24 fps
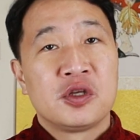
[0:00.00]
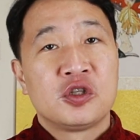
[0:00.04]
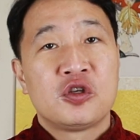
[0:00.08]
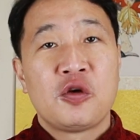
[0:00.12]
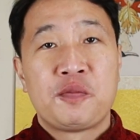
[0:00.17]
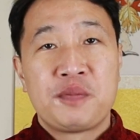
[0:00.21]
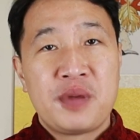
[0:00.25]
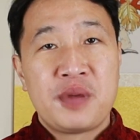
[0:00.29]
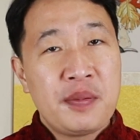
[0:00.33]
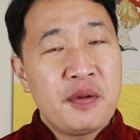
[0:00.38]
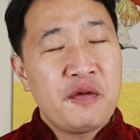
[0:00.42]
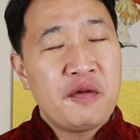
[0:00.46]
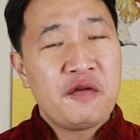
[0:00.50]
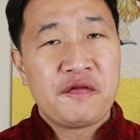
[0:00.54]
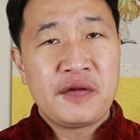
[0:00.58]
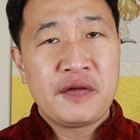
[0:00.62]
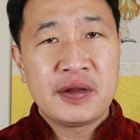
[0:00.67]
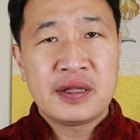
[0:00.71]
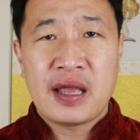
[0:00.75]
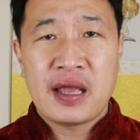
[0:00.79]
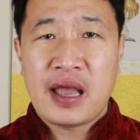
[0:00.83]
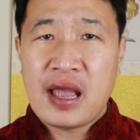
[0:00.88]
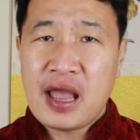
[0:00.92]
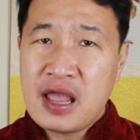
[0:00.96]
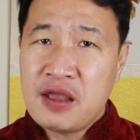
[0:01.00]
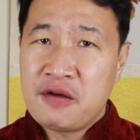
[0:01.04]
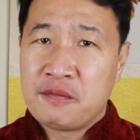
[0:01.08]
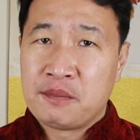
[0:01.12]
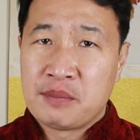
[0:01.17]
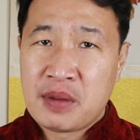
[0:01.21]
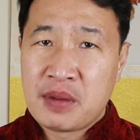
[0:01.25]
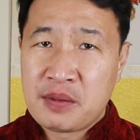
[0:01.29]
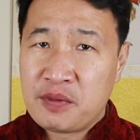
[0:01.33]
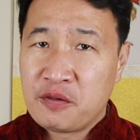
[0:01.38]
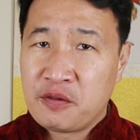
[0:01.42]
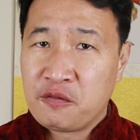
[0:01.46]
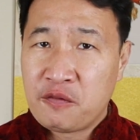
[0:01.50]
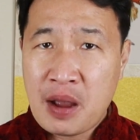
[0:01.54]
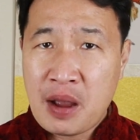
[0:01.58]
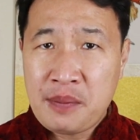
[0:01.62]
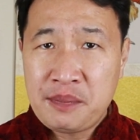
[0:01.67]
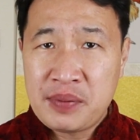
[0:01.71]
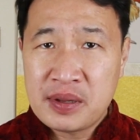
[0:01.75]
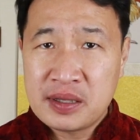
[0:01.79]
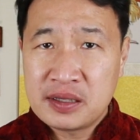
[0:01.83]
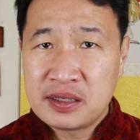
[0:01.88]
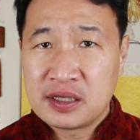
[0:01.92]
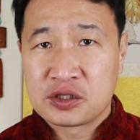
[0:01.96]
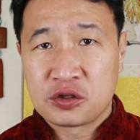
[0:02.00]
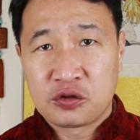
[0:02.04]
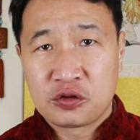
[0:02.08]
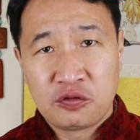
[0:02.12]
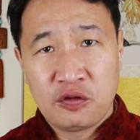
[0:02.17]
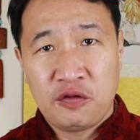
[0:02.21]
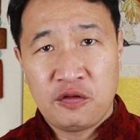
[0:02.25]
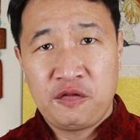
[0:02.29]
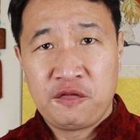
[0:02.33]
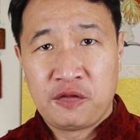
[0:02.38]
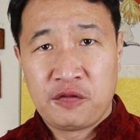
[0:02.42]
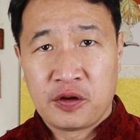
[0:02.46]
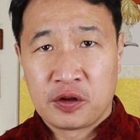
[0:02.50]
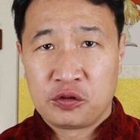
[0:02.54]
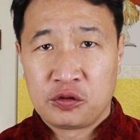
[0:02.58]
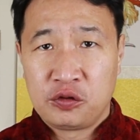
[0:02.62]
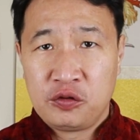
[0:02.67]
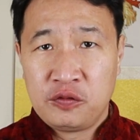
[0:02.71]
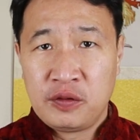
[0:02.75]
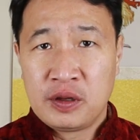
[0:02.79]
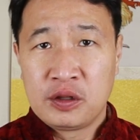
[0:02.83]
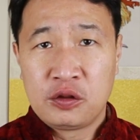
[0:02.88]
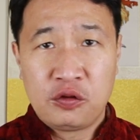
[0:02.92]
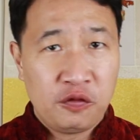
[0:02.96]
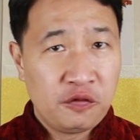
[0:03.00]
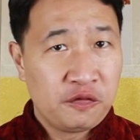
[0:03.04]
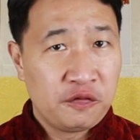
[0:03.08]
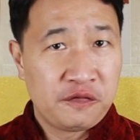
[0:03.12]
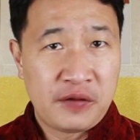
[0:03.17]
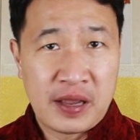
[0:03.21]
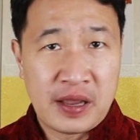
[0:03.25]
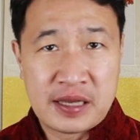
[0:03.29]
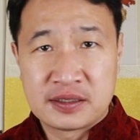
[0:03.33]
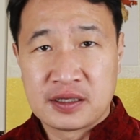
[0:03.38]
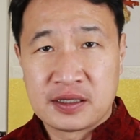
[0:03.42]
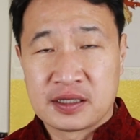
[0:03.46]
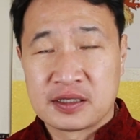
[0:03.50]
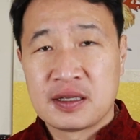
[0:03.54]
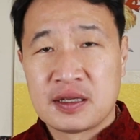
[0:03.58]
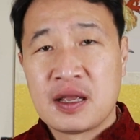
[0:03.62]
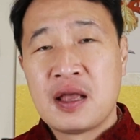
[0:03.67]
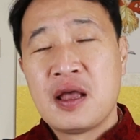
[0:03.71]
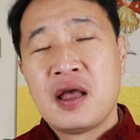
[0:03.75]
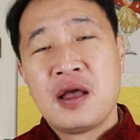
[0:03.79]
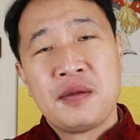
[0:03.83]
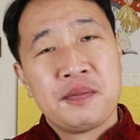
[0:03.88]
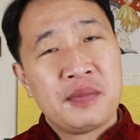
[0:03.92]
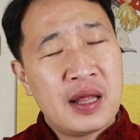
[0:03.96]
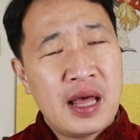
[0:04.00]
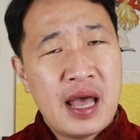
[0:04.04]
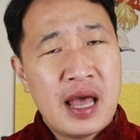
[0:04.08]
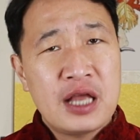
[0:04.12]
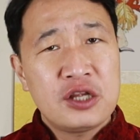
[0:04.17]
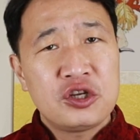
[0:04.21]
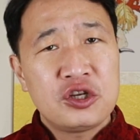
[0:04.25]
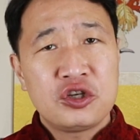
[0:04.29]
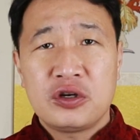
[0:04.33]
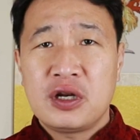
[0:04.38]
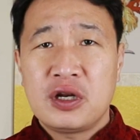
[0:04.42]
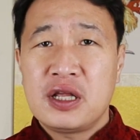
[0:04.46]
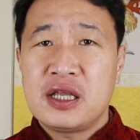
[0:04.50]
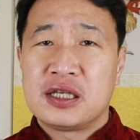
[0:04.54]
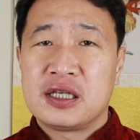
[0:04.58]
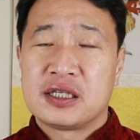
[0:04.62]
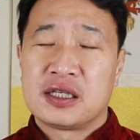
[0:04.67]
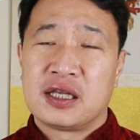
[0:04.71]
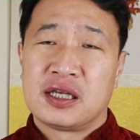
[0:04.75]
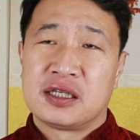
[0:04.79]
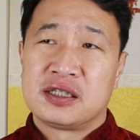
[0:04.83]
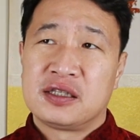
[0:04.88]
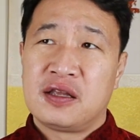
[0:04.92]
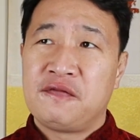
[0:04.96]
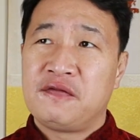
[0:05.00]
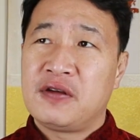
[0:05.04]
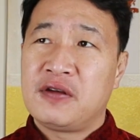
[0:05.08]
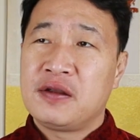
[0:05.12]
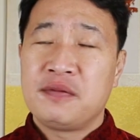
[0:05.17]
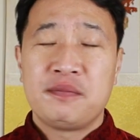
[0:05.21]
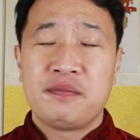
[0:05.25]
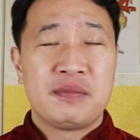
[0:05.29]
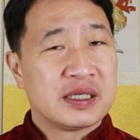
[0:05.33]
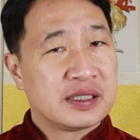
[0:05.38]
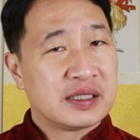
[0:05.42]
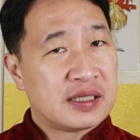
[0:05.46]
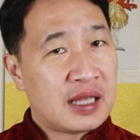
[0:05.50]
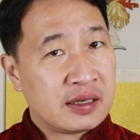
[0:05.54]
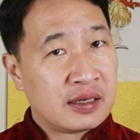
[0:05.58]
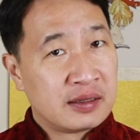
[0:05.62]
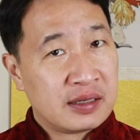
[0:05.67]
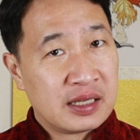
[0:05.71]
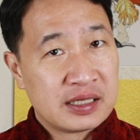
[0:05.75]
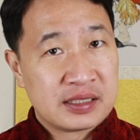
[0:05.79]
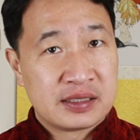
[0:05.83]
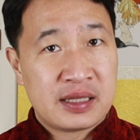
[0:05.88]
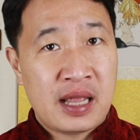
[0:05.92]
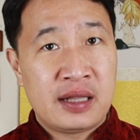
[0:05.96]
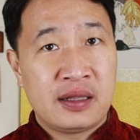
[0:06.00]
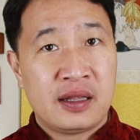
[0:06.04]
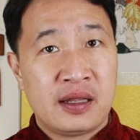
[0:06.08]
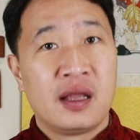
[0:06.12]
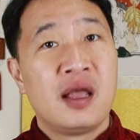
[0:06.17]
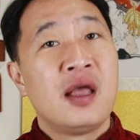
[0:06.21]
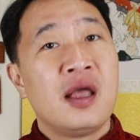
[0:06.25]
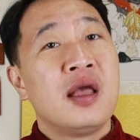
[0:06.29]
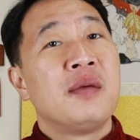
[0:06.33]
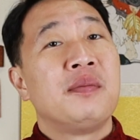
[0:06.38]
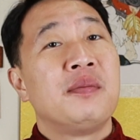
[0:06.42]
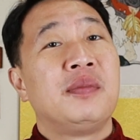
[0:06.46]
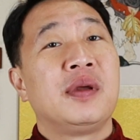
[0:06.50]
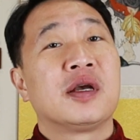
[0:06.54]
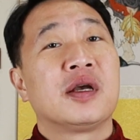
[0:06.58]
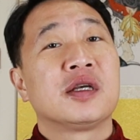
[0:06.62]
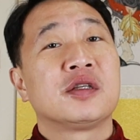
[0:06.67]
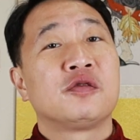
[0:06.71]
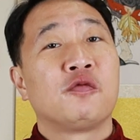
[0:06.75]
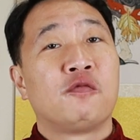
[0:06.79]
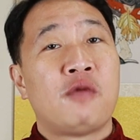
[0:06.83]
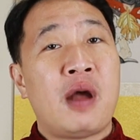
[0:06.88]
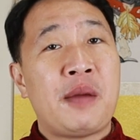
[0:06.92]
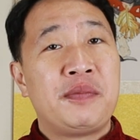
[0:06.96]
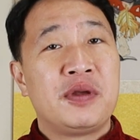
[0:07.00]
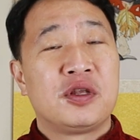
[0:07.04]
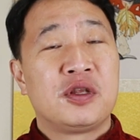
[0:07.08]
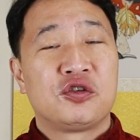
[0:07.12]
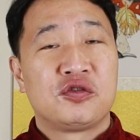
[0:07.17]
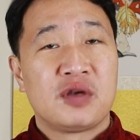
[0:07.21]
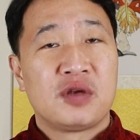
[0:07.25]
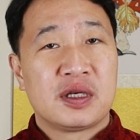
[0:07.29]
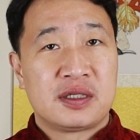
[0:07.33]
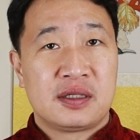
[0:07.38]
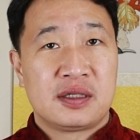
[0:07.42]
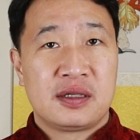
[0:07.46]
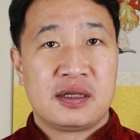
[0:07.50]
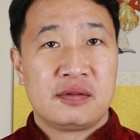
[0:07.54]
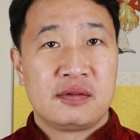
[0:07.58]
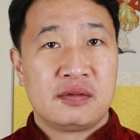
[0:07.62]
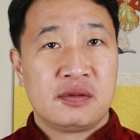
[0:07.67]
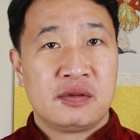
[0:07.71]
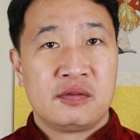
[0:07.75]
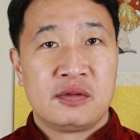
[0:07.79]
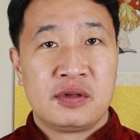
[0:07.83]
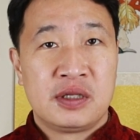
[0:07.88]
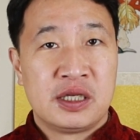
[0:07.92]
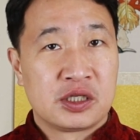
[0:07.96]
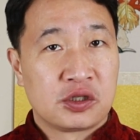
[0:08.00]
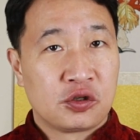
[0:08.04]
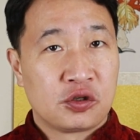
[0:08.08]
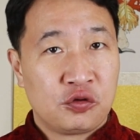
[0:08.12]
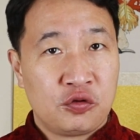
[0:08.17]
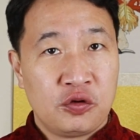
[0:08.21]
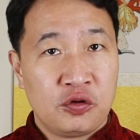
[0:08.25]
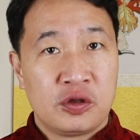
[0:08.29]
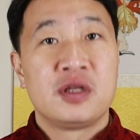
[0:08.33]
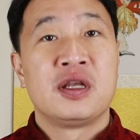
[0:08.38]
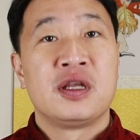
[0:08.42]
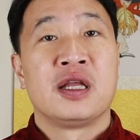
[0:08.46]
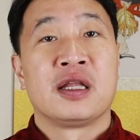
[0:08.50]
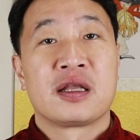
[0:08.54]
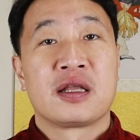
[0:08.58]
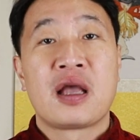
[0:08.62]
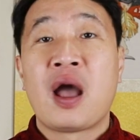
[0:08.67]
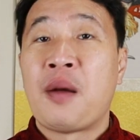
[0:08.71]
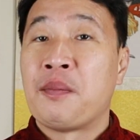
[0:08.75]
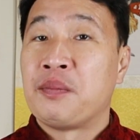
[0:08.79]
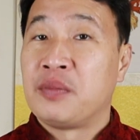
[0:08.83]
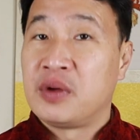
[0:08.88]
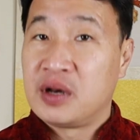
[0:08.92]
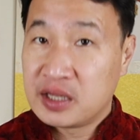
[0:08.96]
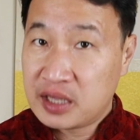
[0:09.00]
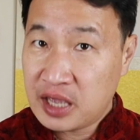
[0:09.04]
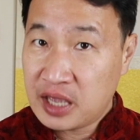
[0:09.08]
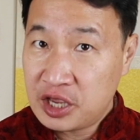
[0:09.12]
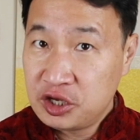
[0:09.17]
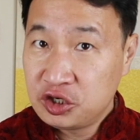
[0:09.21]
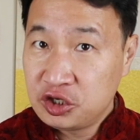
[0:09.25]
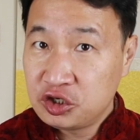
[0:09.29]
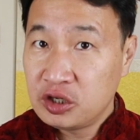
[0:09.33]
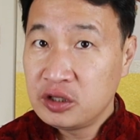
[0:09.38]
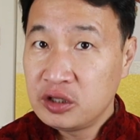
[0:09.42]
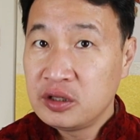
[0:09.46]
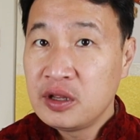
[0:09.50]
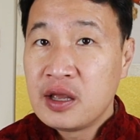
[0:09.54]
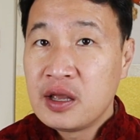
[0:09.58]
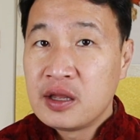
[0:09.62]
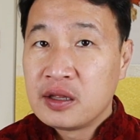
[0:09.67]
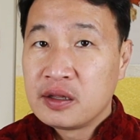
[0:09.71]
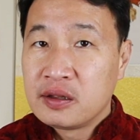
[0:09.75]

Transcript: So people will think that, hey, maybe Rabbit is good for doing 2 faces, but actually it's something misunderstanding, because Rabbit just is good in communication,